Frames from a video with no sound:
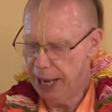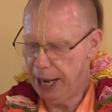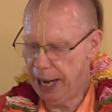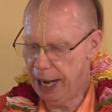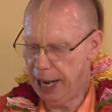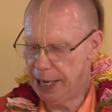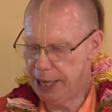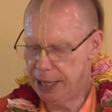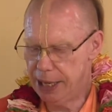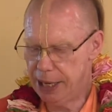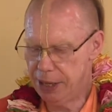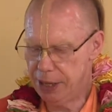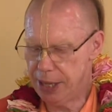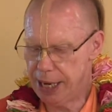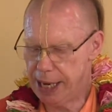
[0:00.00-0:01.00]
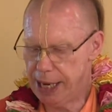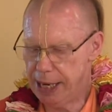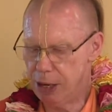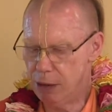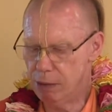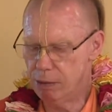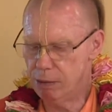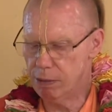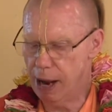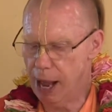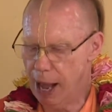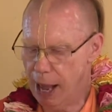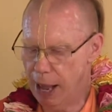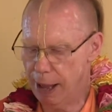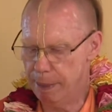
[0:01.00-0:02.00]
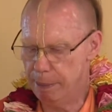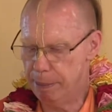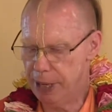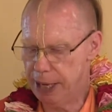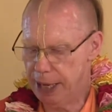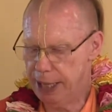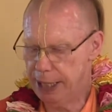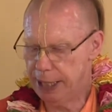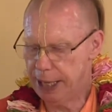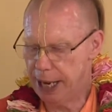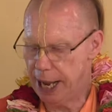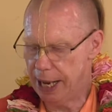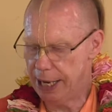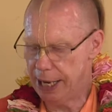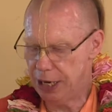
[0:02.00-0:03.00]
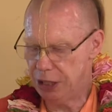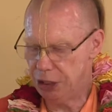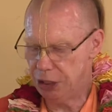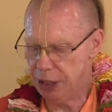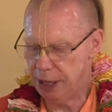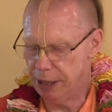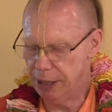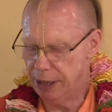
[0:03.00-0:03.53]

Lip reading: In the Ram incarnation,